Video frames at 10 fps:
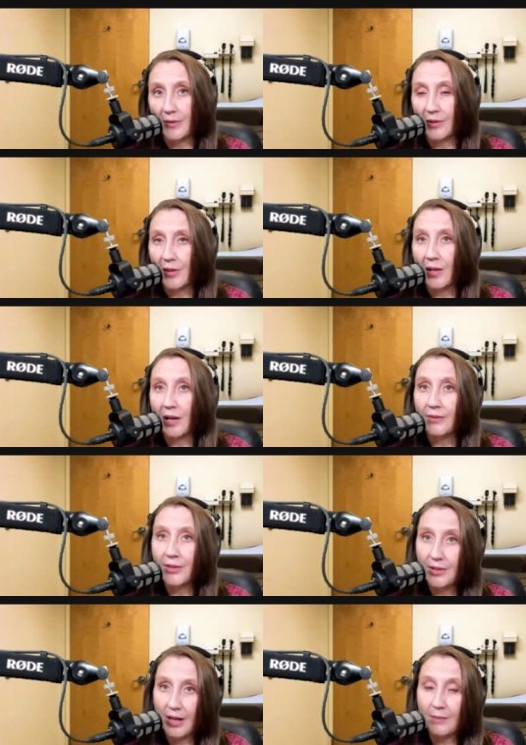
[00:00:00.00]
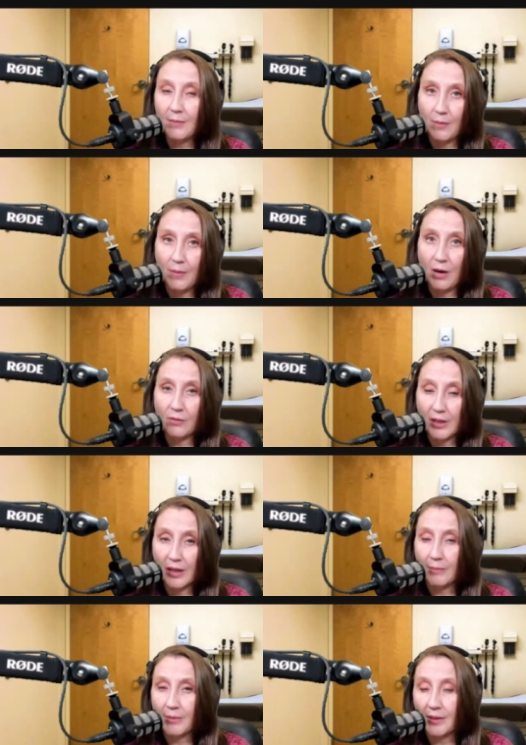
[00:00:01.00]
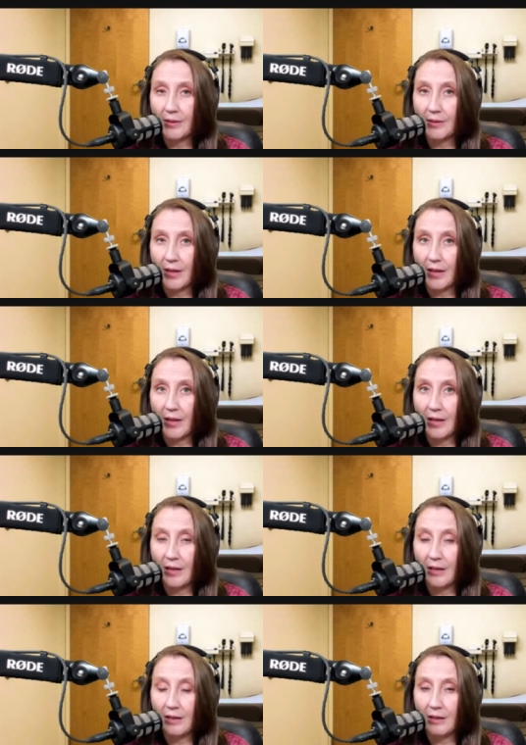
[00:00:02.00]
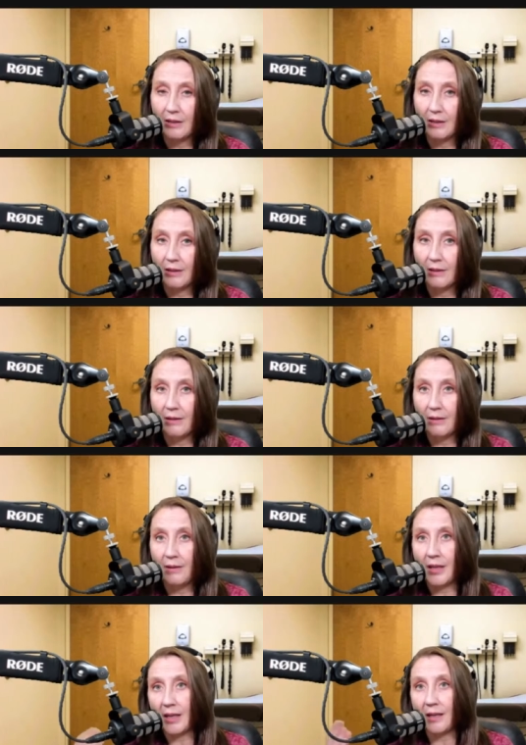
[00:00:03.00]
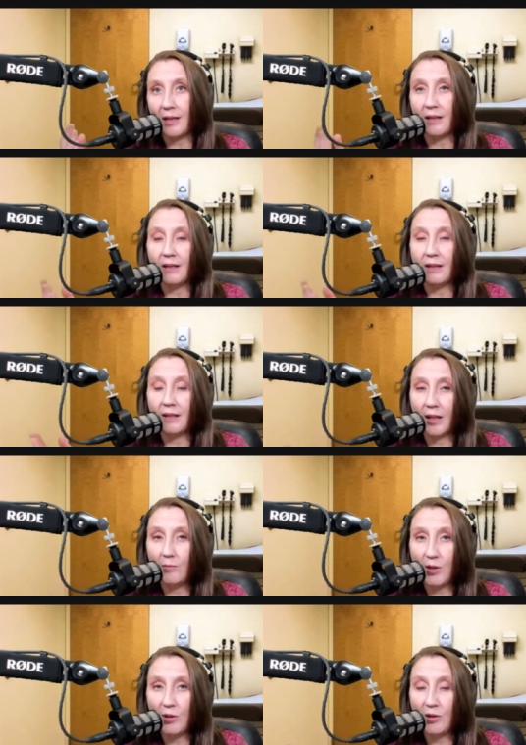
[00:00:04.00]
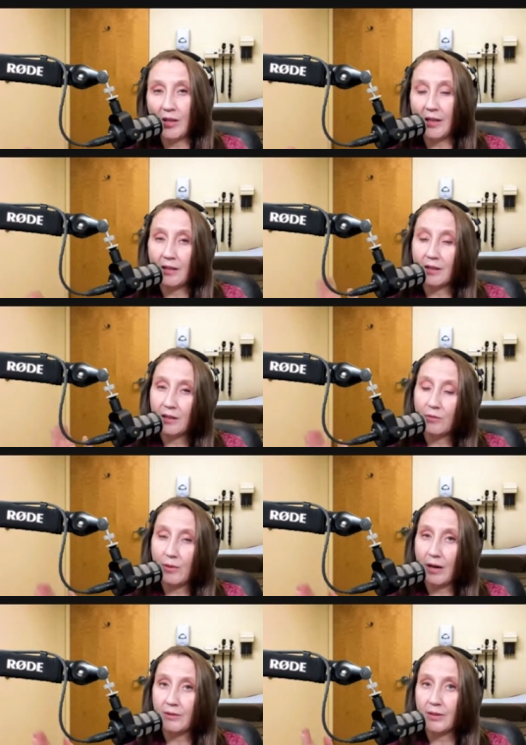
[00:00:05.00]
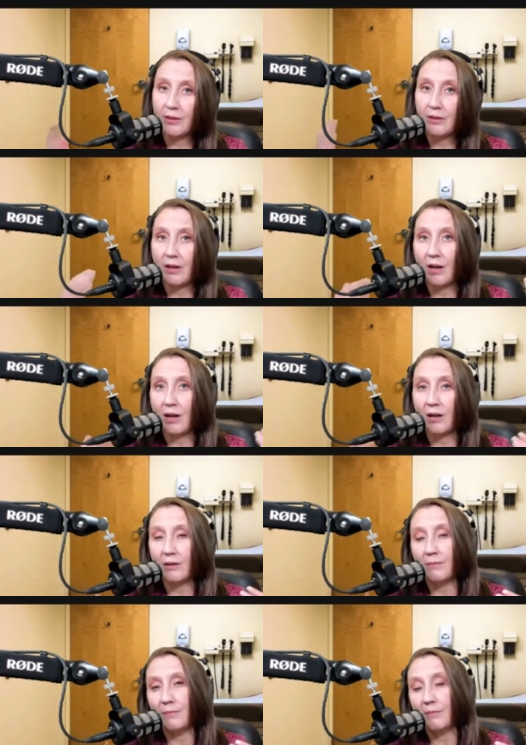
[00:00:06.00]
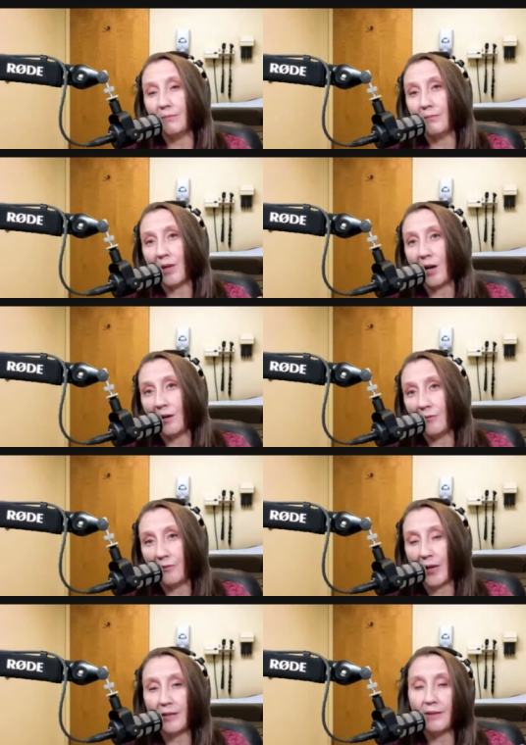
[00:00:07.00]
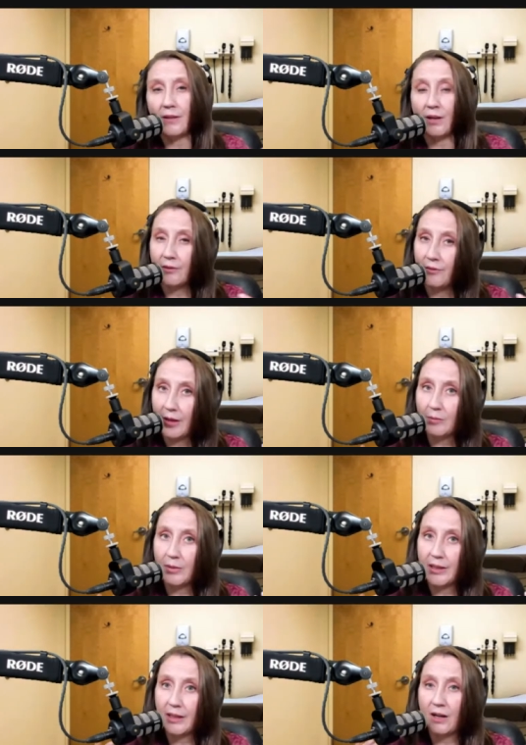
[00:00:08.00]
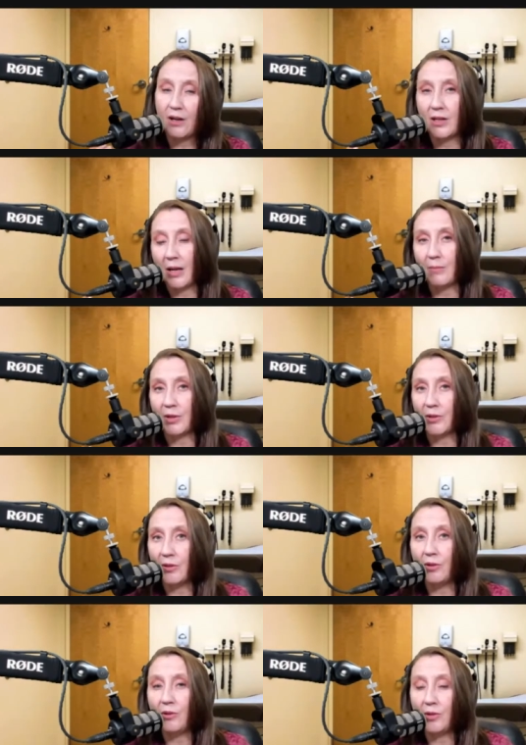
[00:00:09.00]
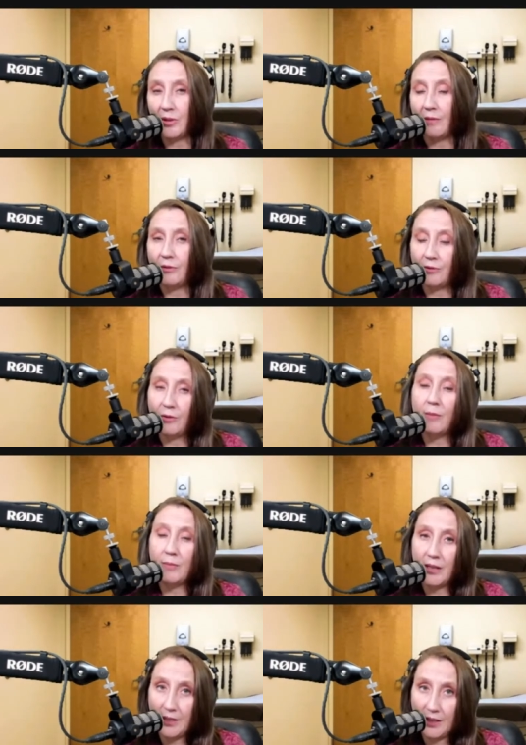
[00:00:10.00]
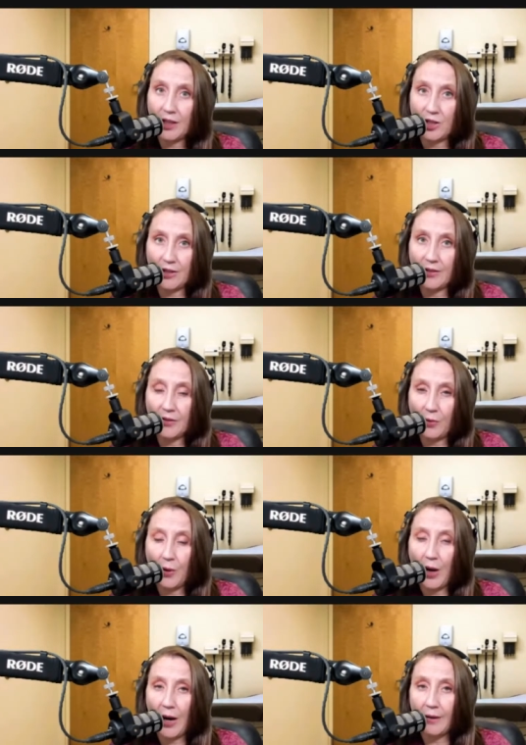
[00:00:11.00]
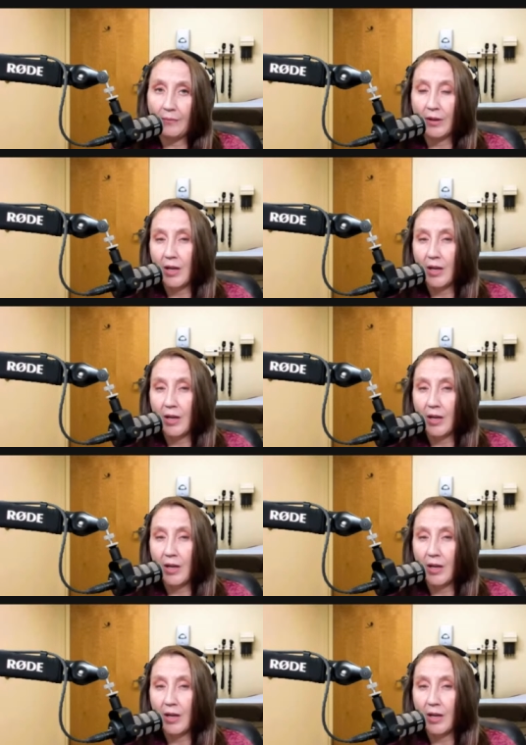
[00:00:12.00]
There's a lot of stigma about relapses in the community that surrounds our friends, our family, our neighbors who suffer from addictions. Okay.